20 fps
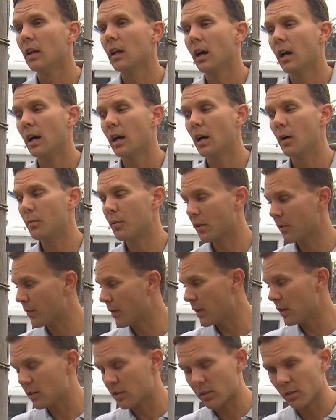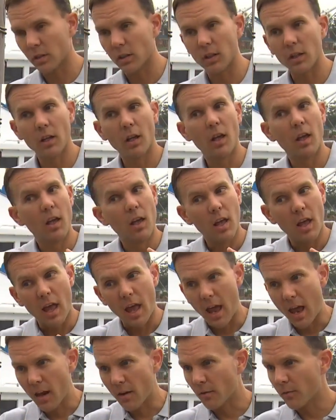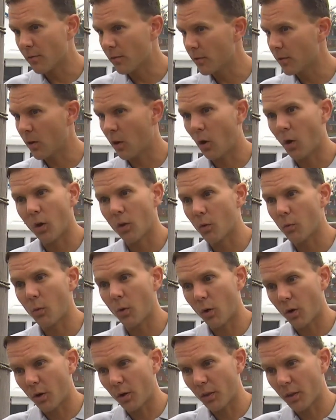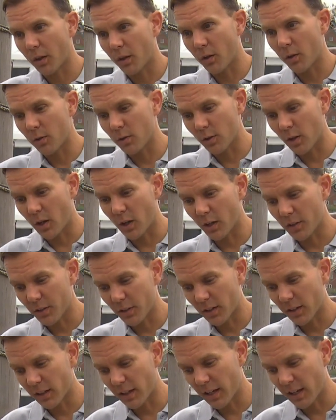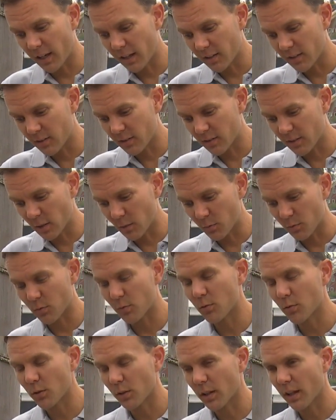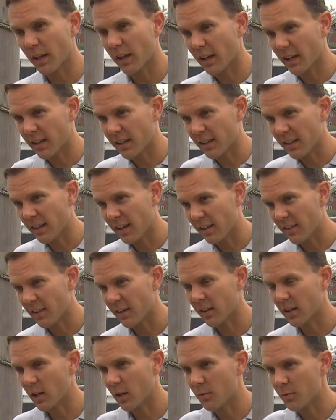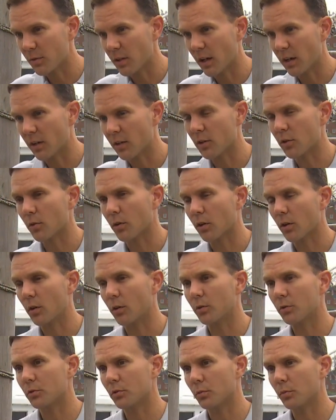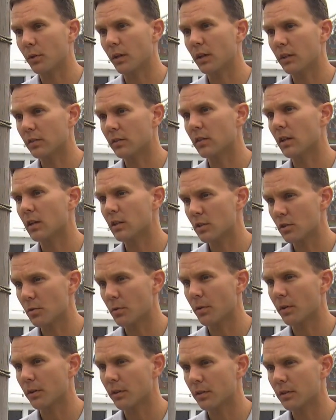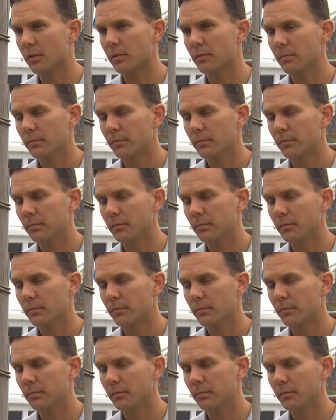But eventually, all the water that goes onto the land seeps through the land and then comes out into our coastal bays and estuaries.